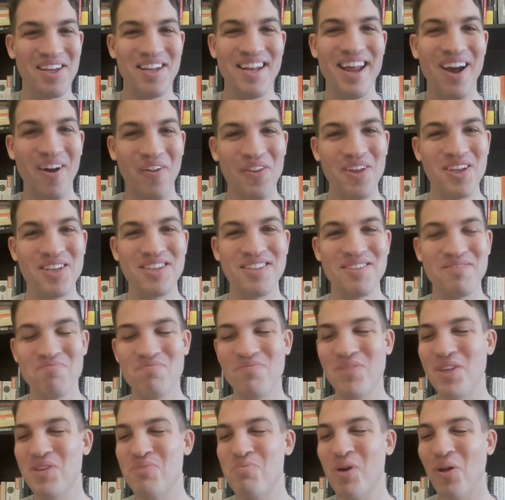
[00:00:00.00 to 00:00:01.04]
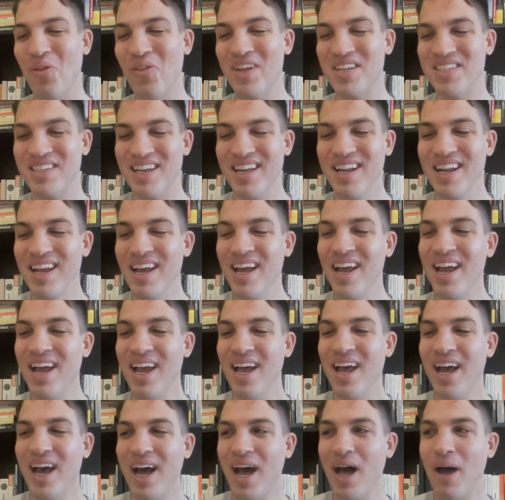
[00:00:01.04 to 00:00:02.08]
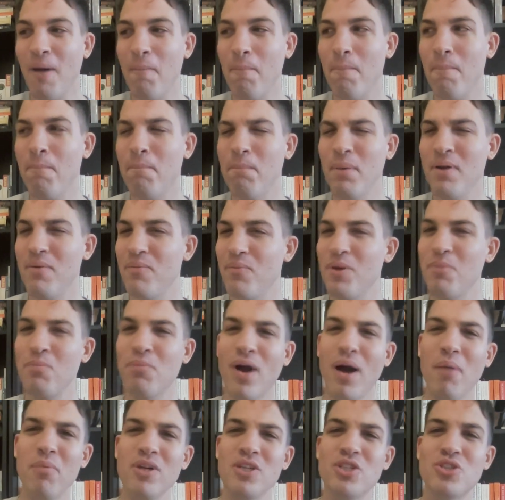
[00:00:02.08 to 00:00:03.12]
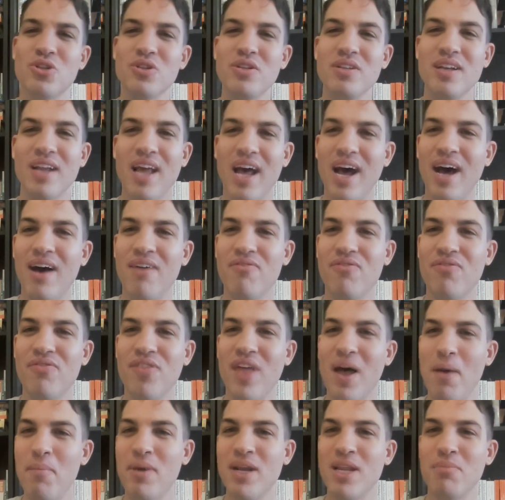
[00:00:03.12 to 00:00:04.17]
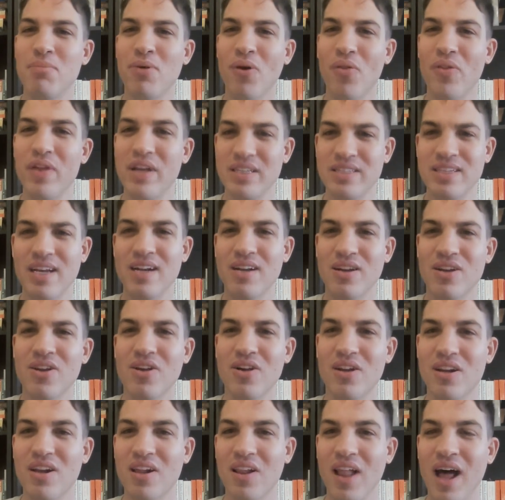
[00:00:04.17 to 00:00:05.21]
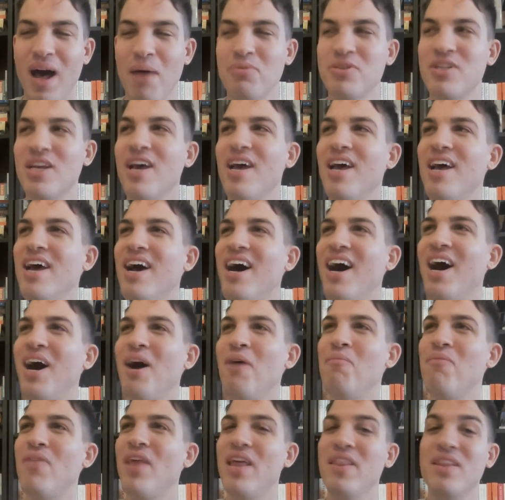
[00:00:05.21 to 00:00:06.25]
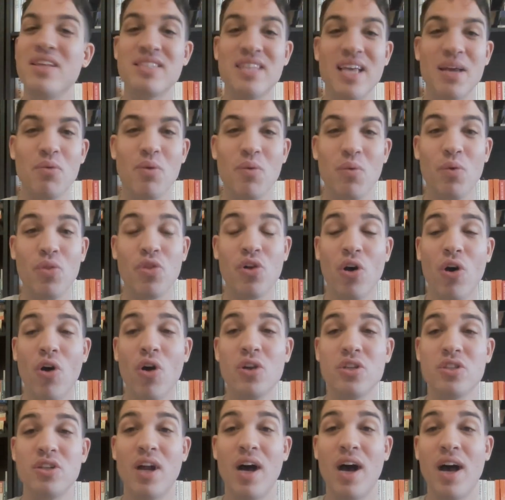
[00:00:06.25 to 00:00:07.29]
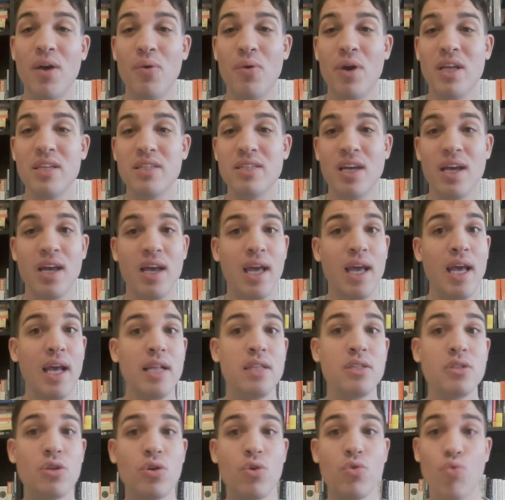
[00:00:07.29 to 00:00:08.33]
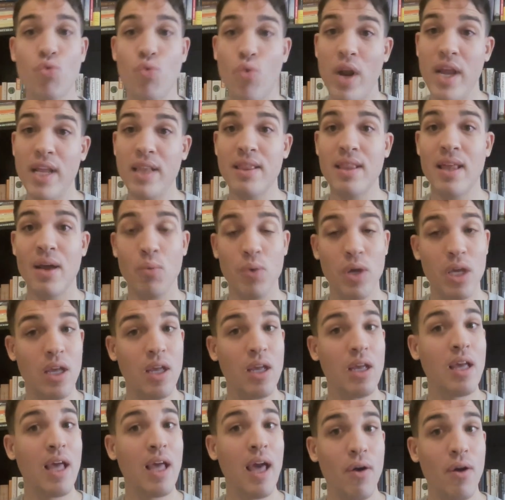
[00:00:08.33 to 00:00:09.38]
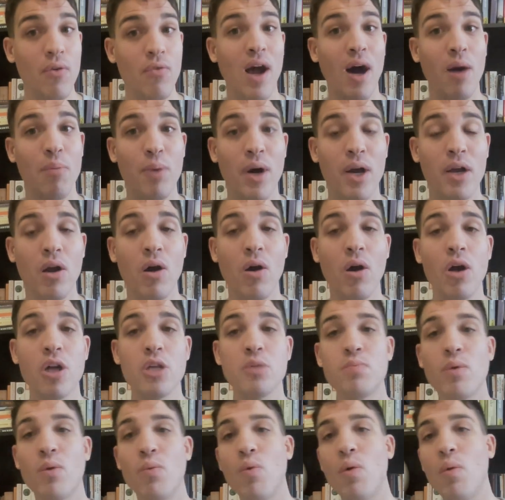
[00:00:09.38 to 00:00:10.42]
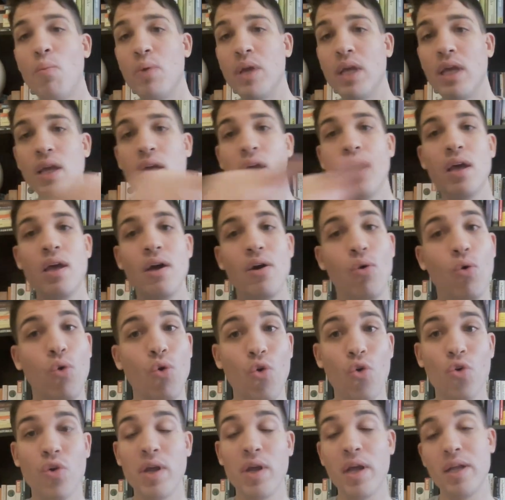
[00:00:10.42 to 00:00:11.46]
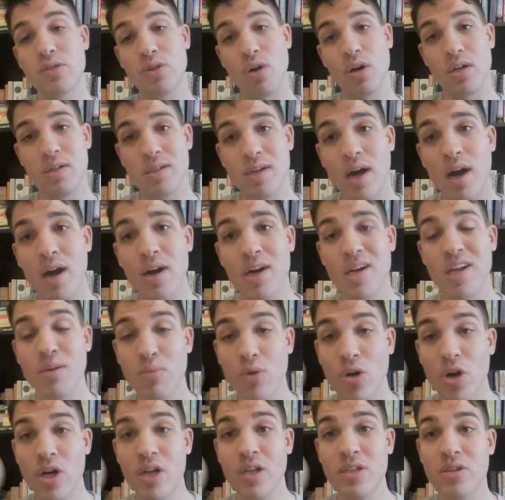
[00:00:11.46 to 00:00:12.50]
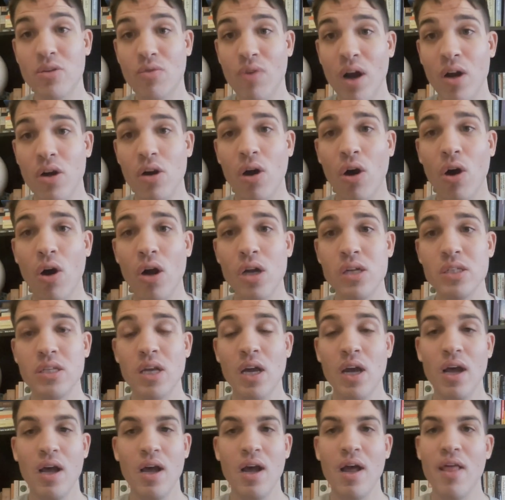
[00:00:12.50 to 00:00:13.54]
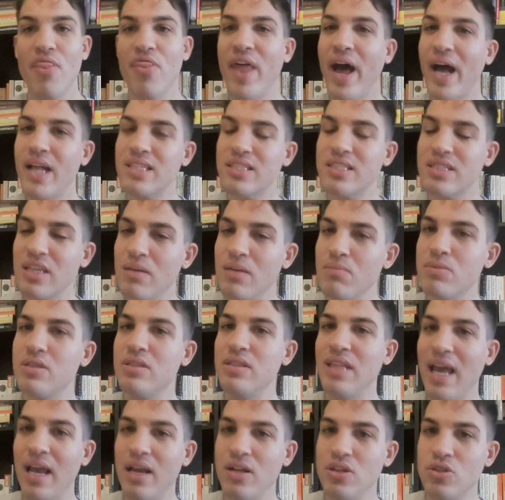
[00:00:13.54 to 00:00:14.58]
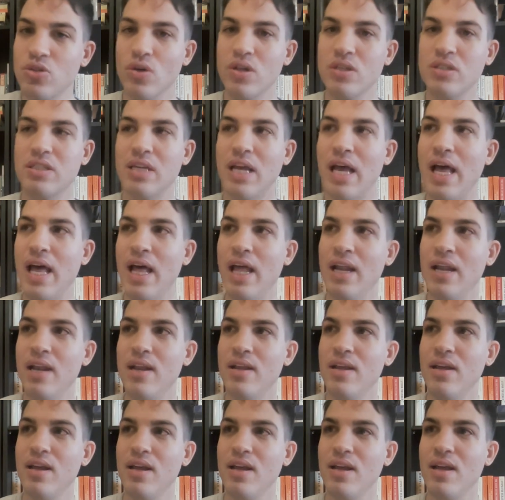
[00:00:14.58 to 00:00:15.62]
to nail these these buildings in, um, but we probably shouldn't have that many buildings that could collapse. Um, and the same way with cars and highways. It's great that we can get around by cars, but when we orient our entire communities around cars, that seems dangerous and